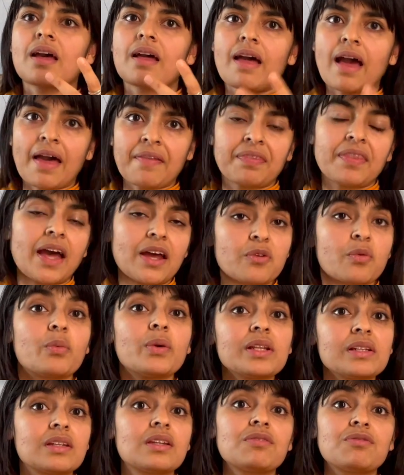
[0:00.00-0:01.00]
and that
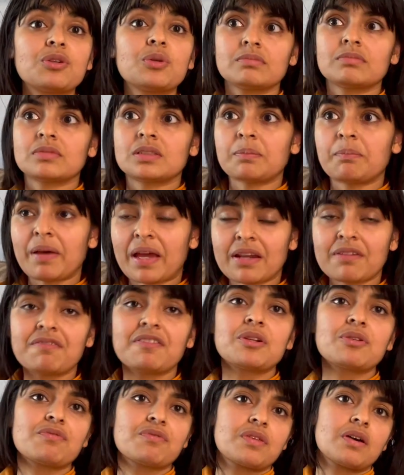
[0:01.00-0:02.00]
will give you the
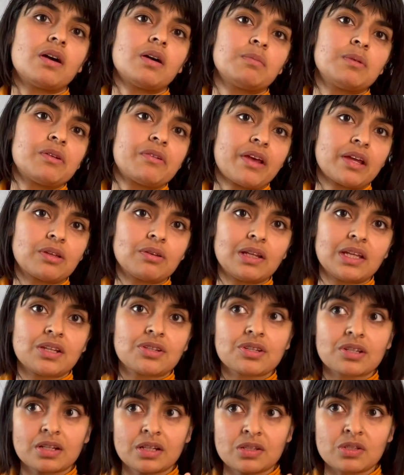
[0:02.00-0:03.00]
benefit of thermal
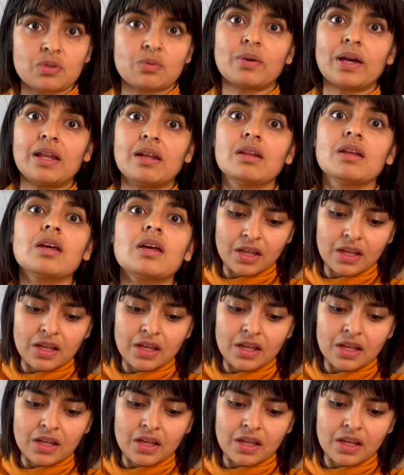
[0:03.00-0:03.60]
regulation as well.